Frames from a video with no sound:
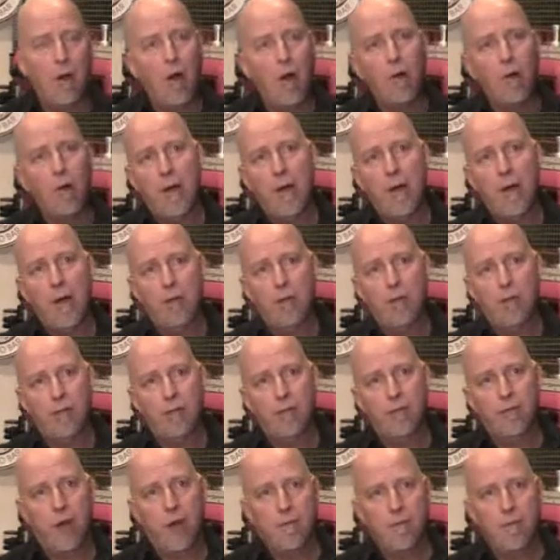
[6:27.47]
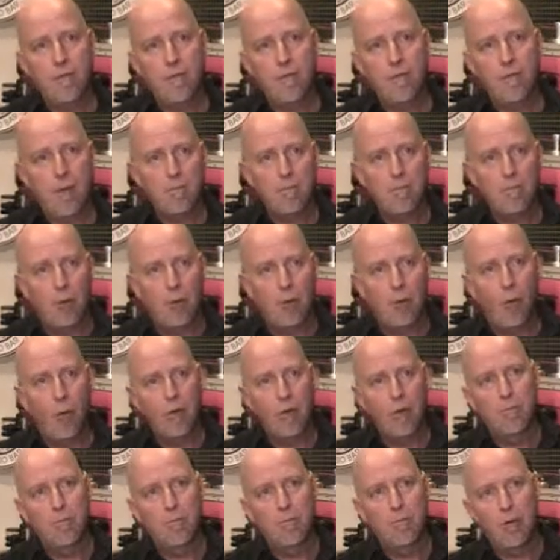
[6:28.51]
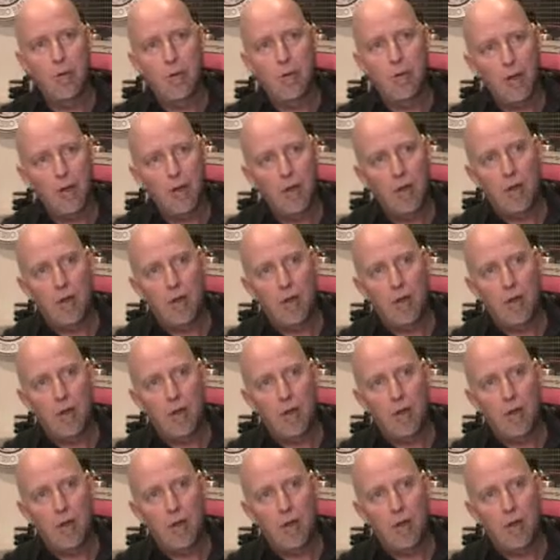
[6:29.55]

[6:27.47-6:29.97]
hold back your foam, pour your milk